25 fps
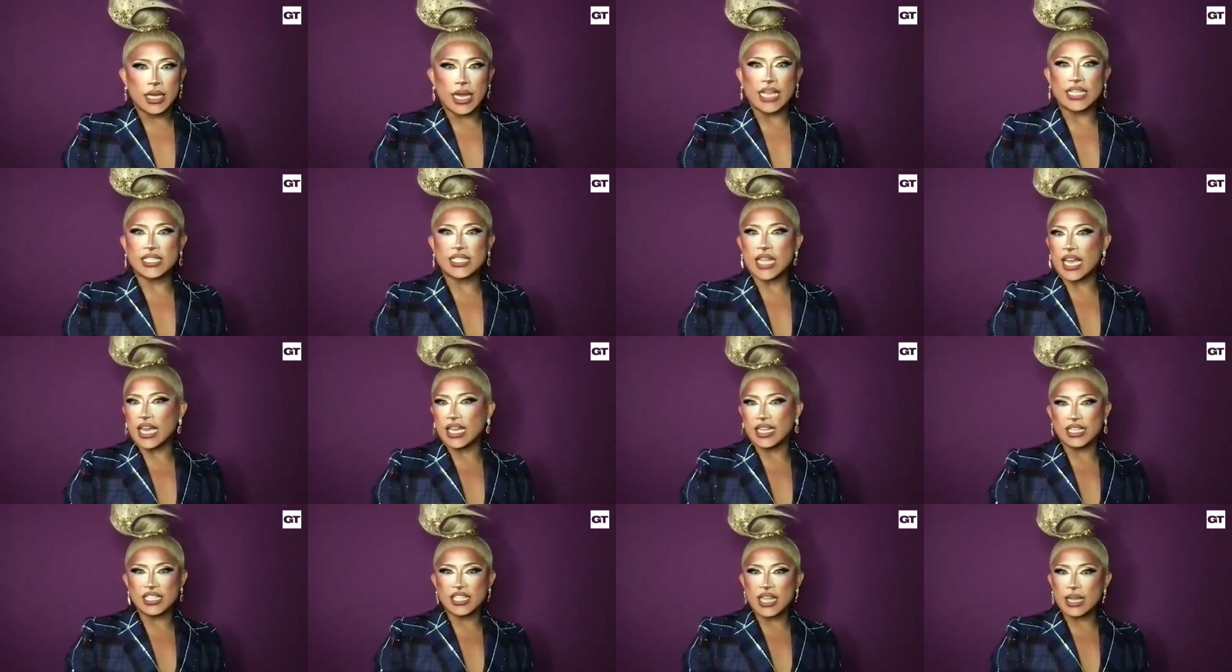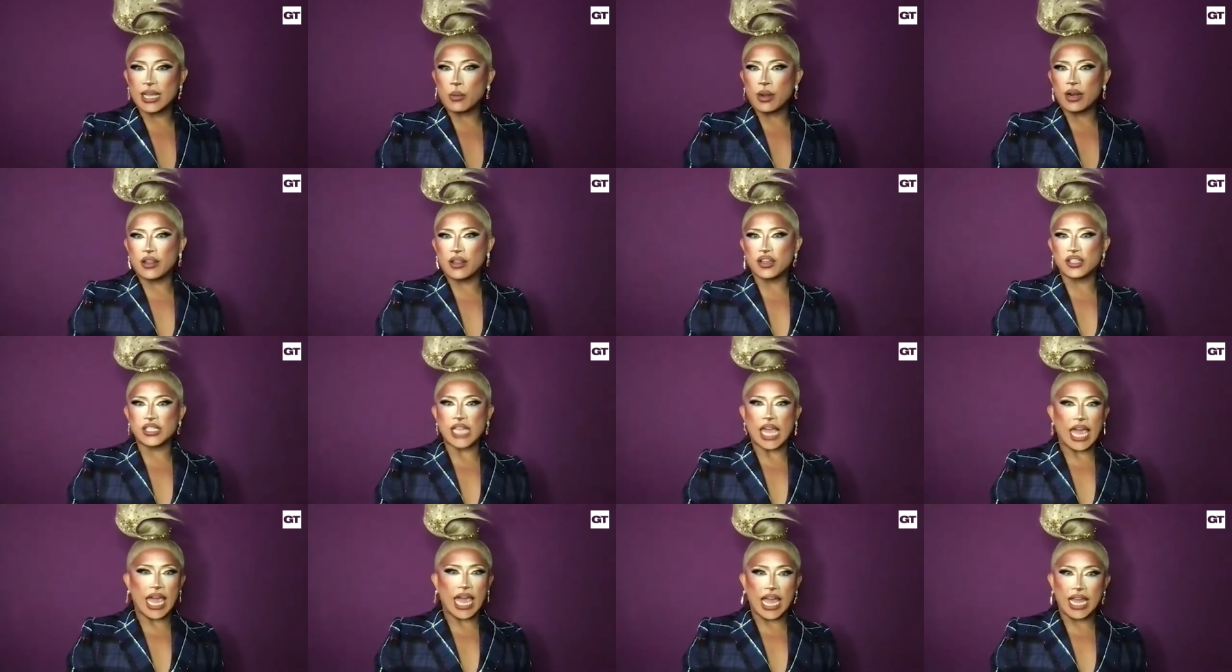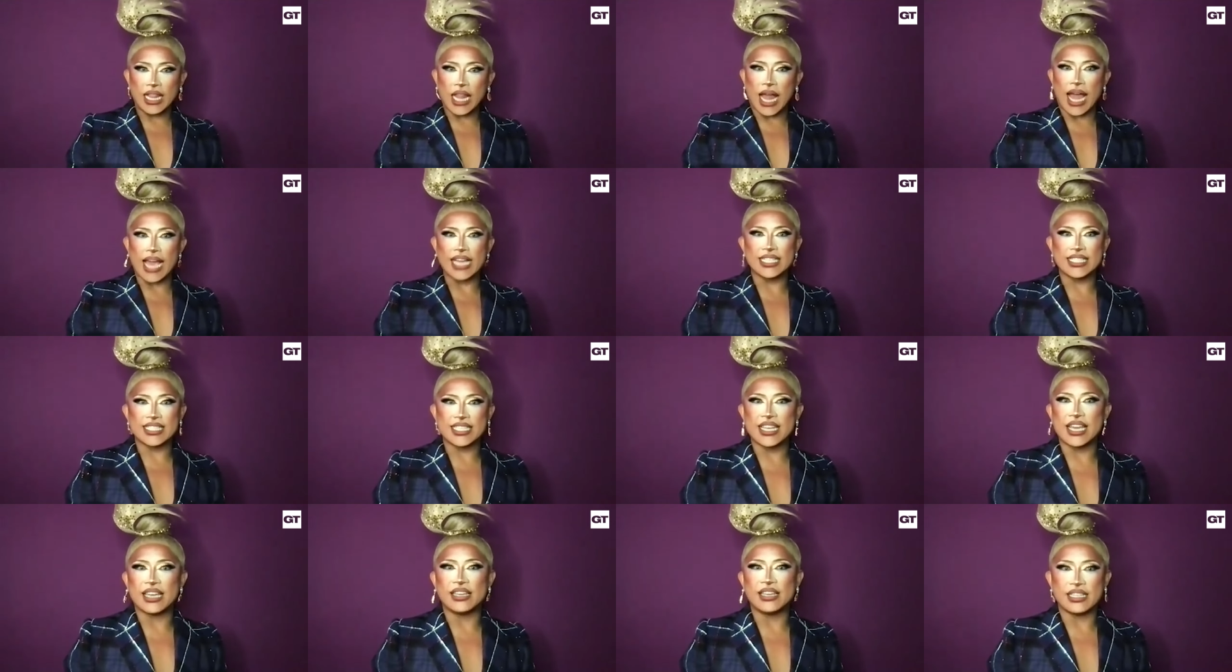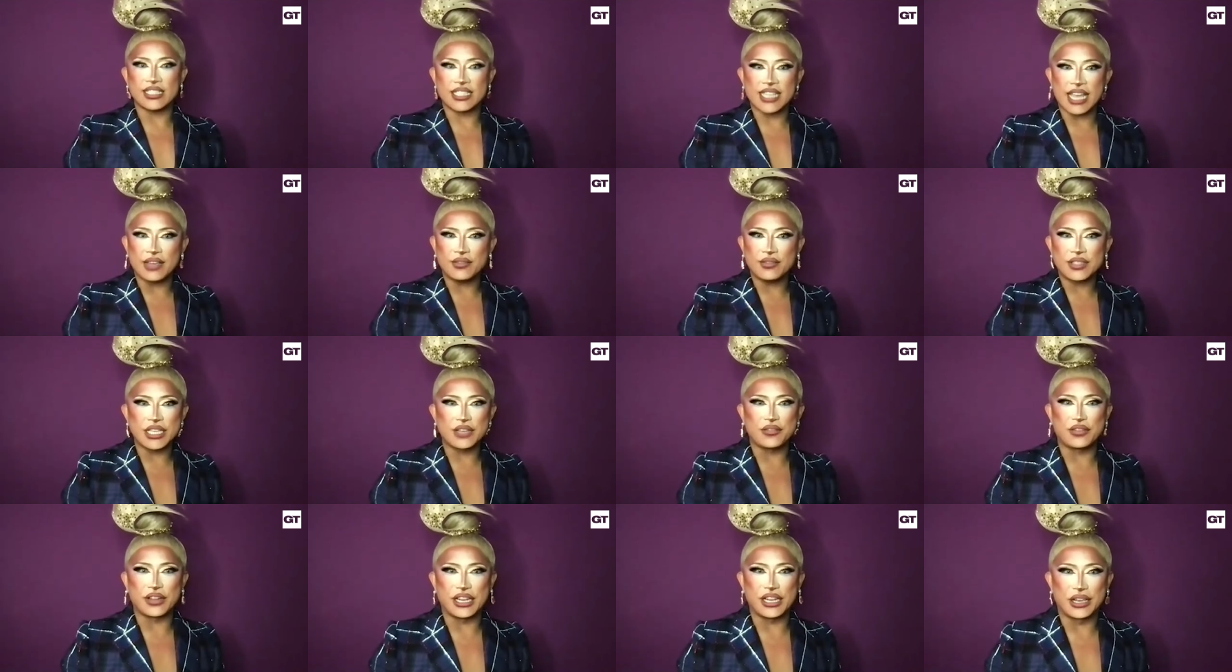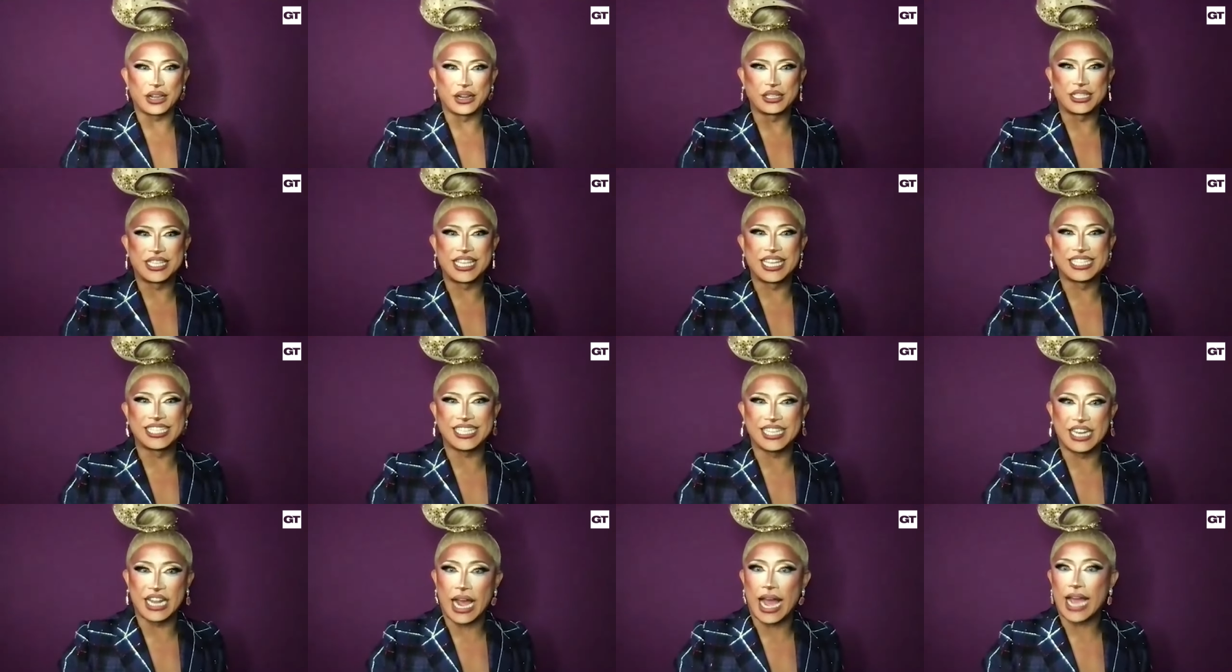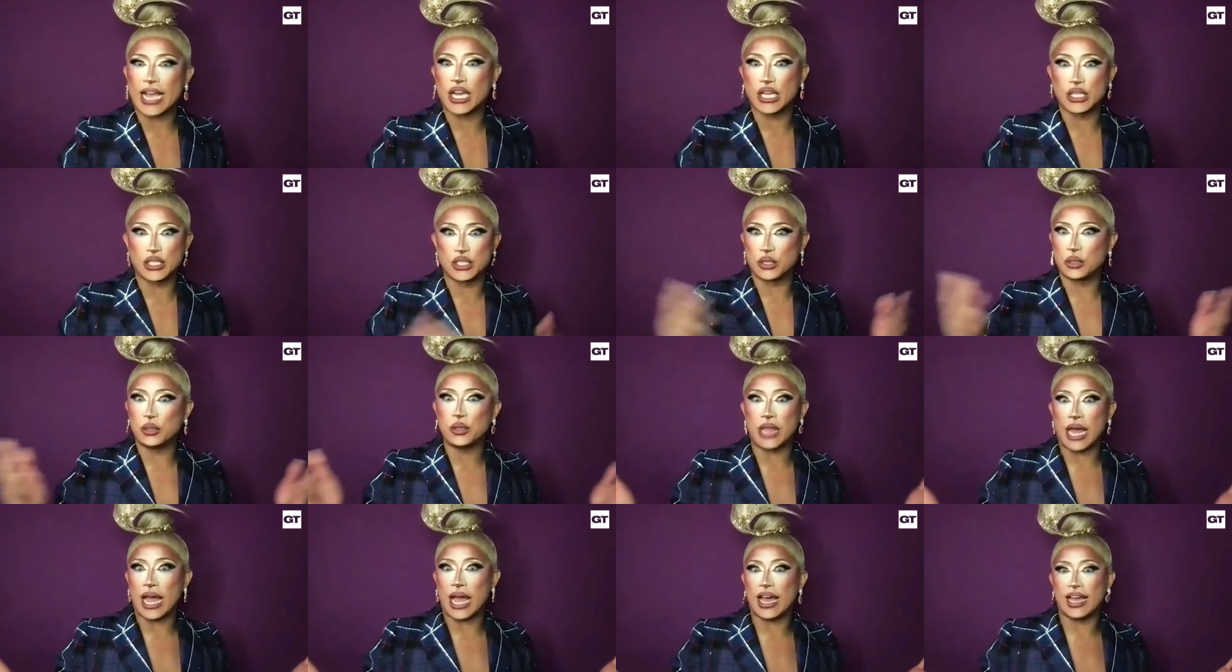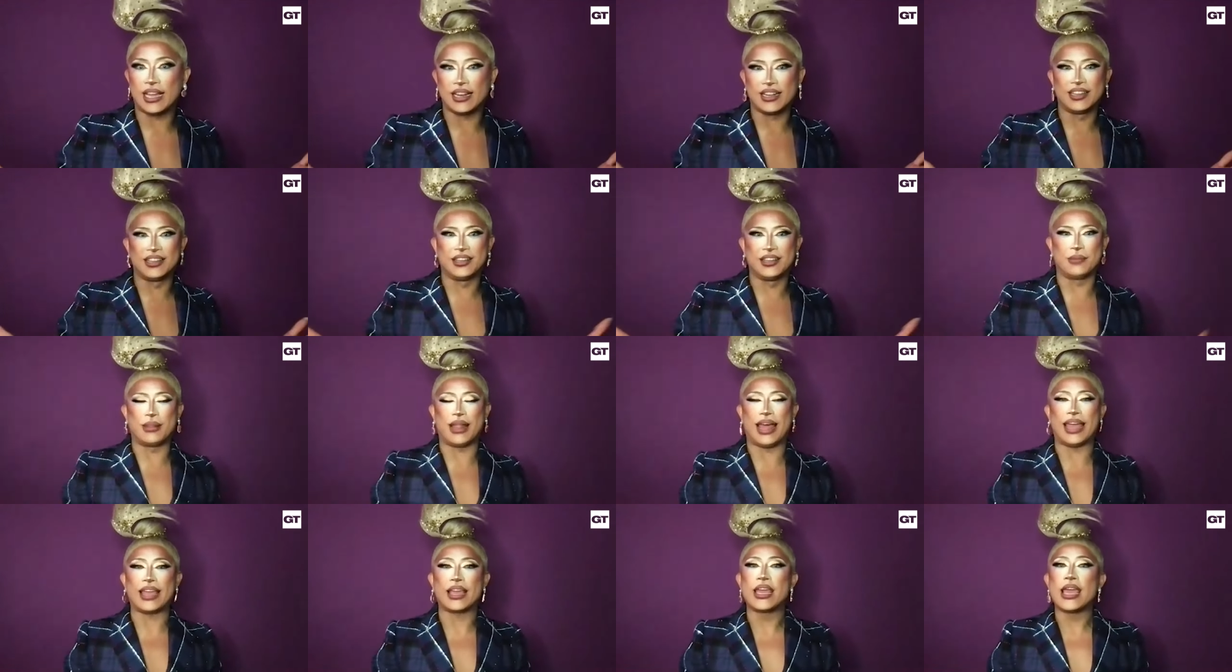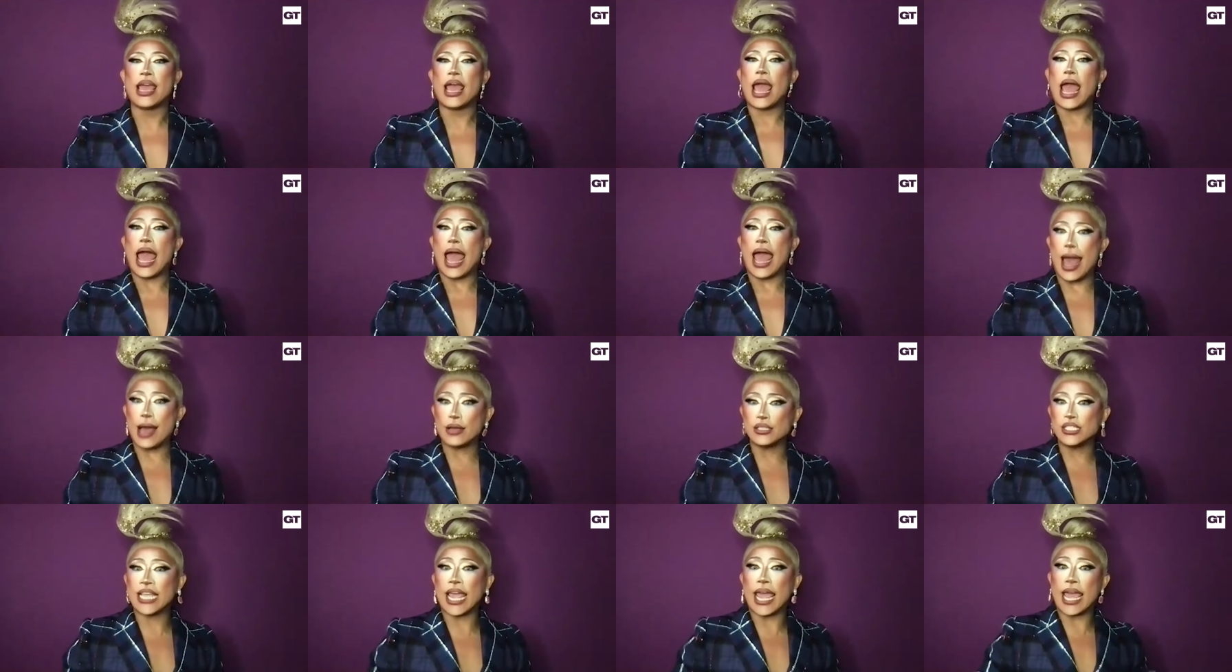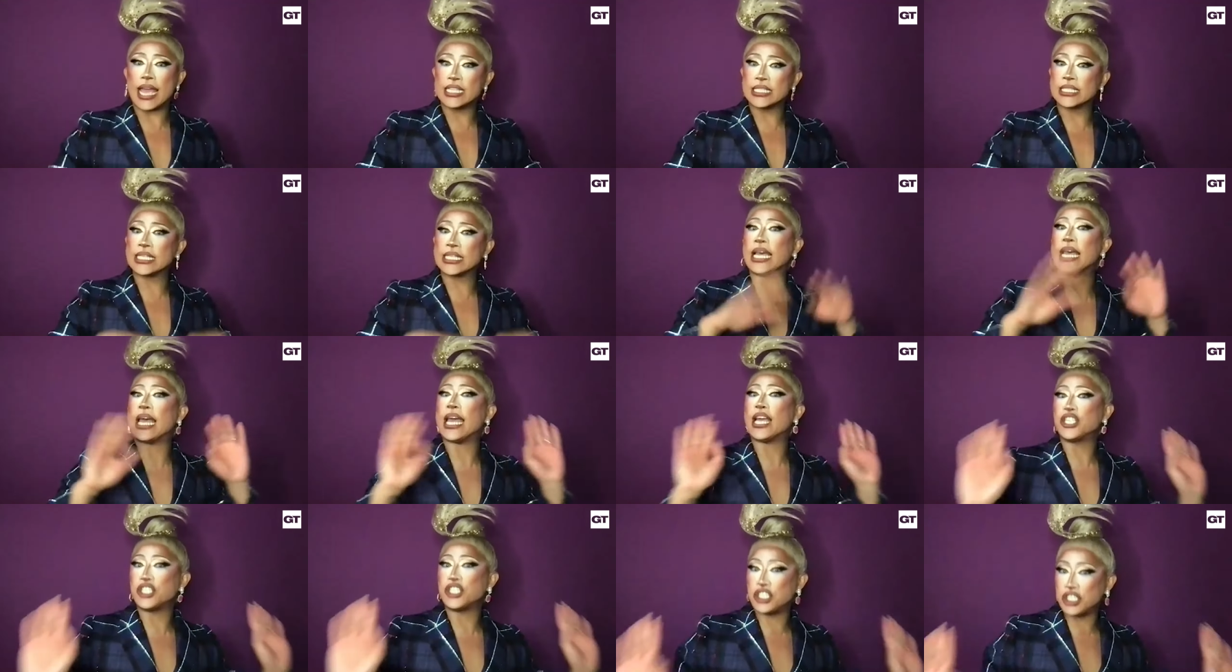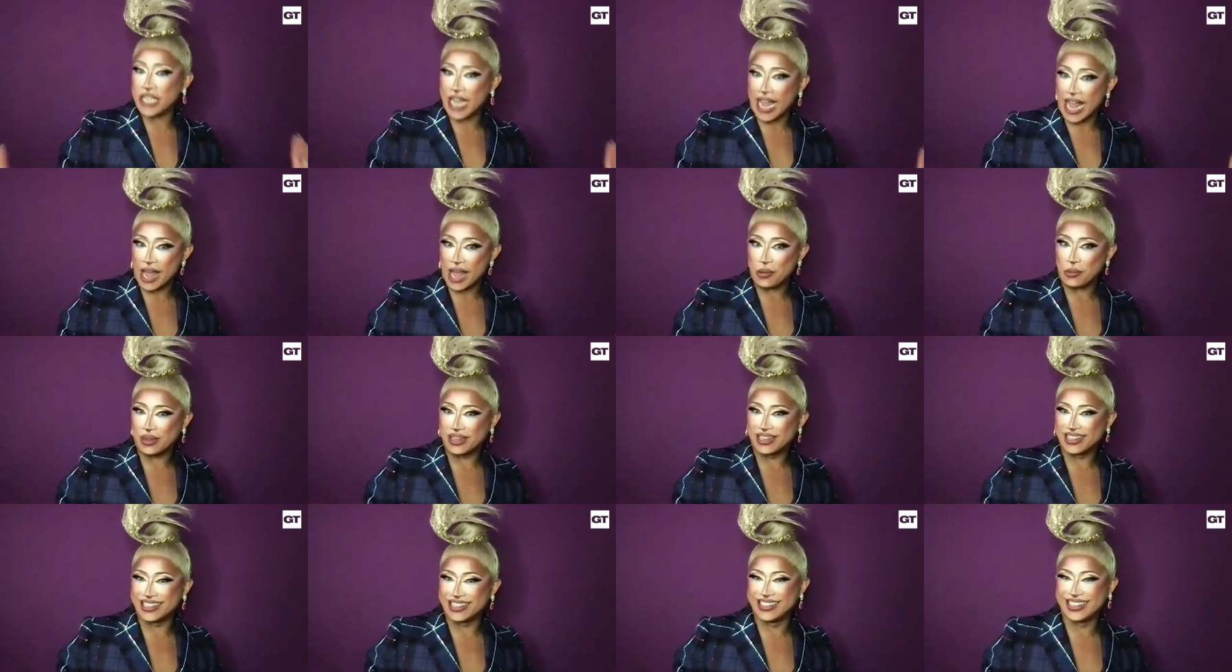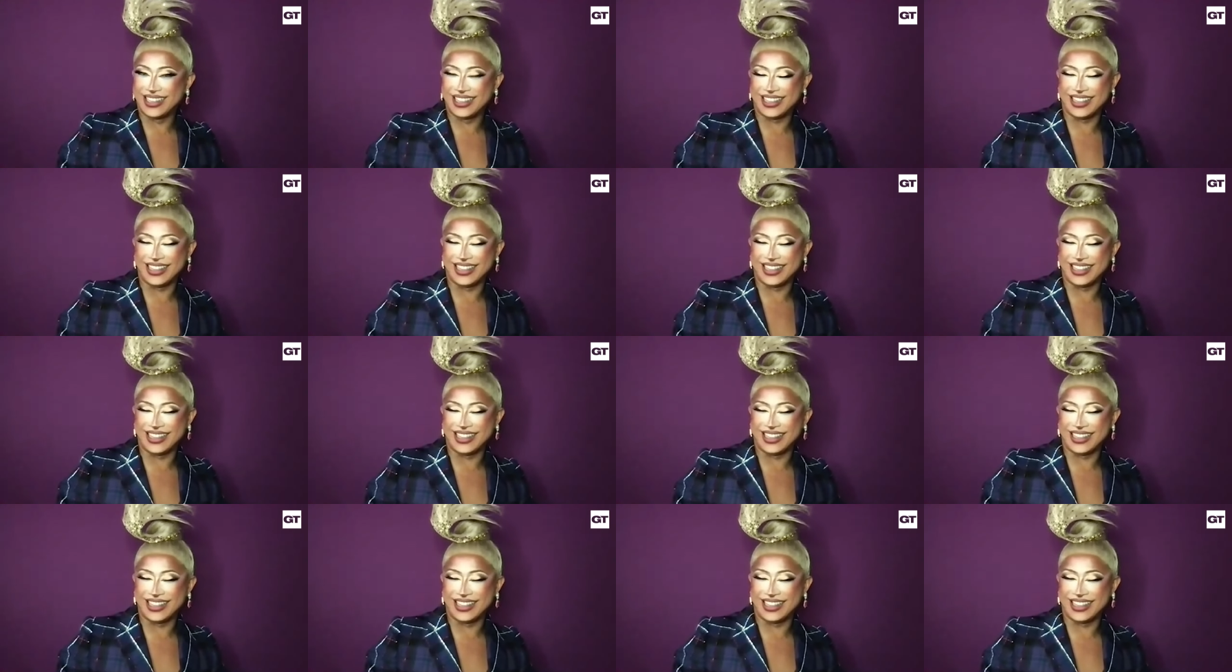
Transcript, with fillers: It's like one of those airline safety videos, isn't it? I could do that. It'd be like, how to enter a shower